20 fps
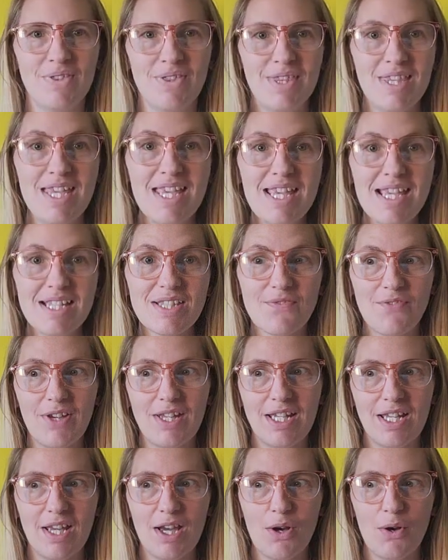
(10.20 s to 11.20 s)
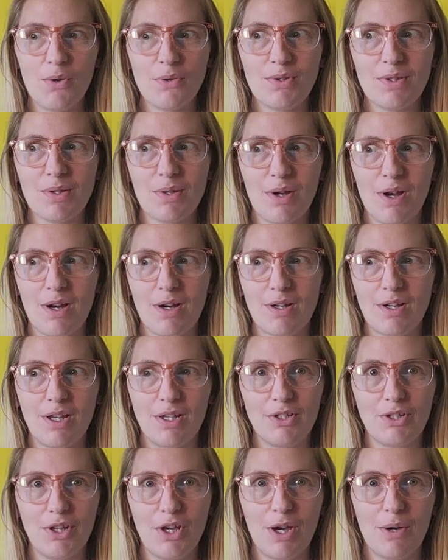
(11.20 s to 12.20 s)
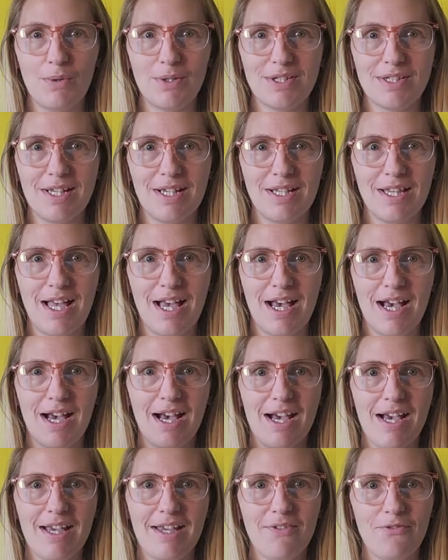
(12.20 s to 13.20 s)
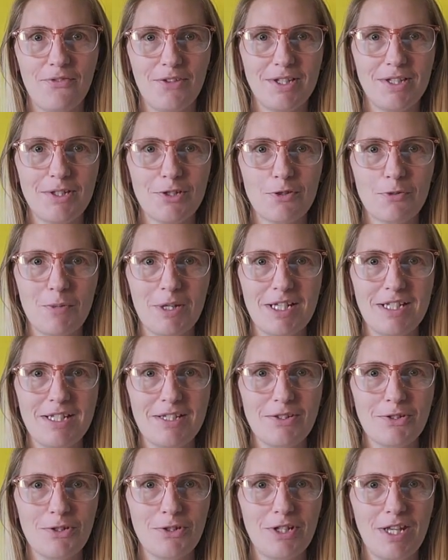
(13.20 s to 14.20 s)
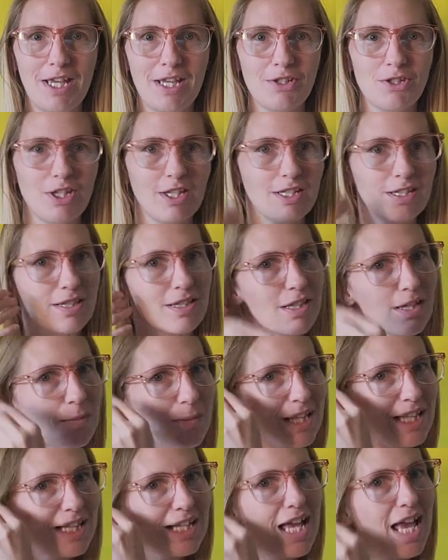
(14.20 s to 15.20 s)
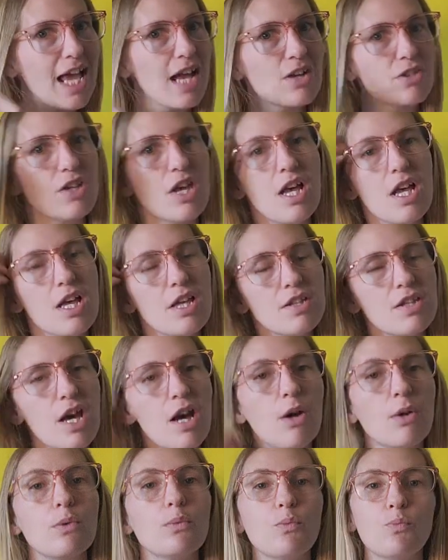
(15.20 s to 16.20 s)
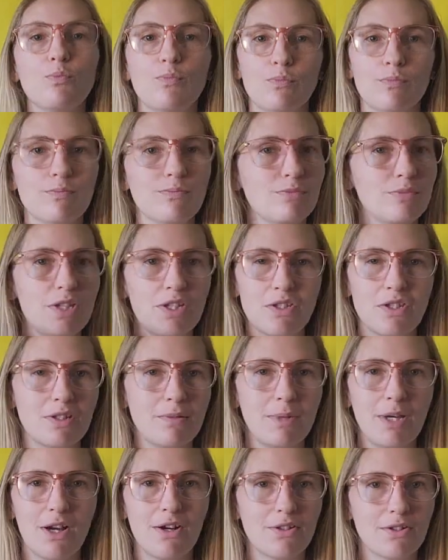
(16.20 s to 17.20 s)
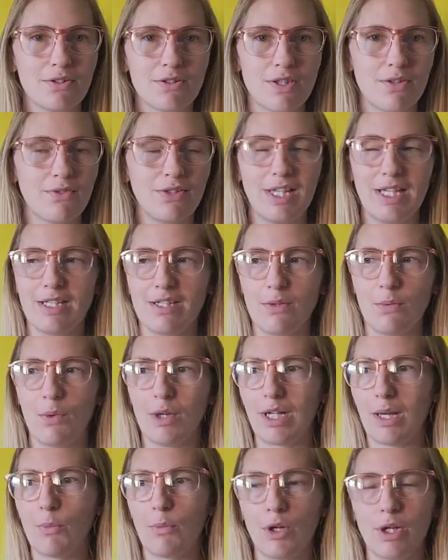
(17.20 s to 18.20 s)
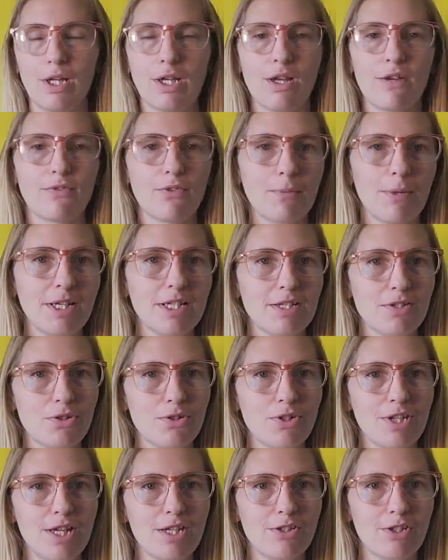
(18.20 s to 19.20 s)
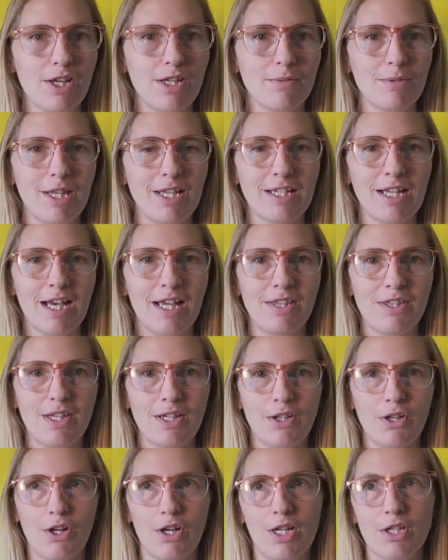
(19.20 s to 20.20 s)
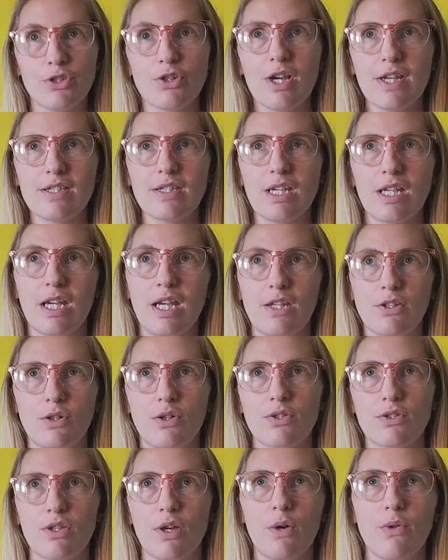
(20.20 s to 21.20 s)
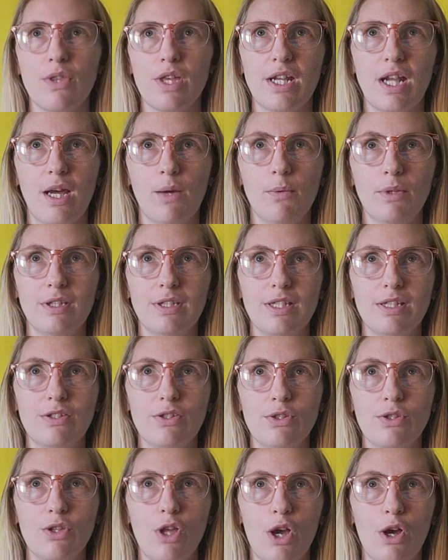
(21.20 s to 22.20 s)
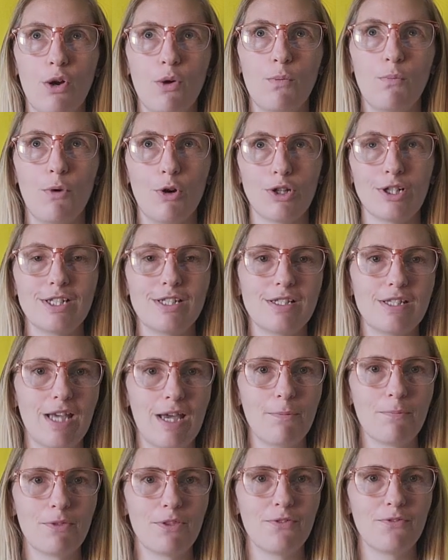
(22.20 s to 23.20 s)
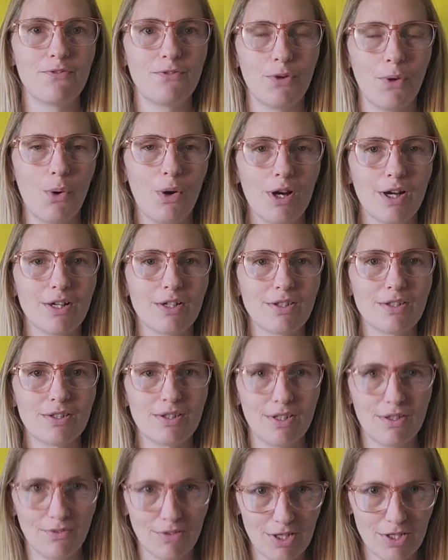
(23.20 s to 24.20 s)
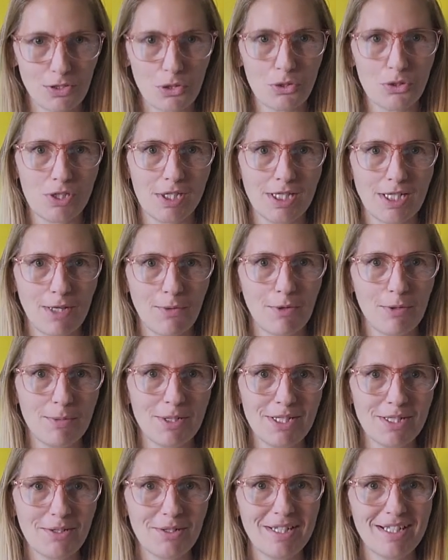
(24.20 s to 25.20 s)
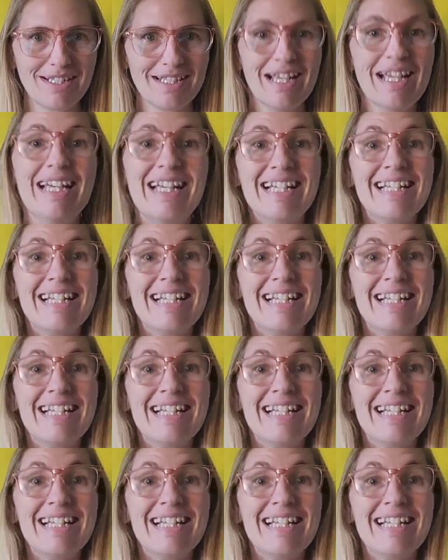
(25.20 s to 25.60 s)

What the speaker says: These videos are gonna go until I finish my dissertation. Look at my little hairs. So it's gonna be articles that relate to what I'm working on for my dissertation that I think are interesting and also that I will need to know more in depth for the research that I will be doing.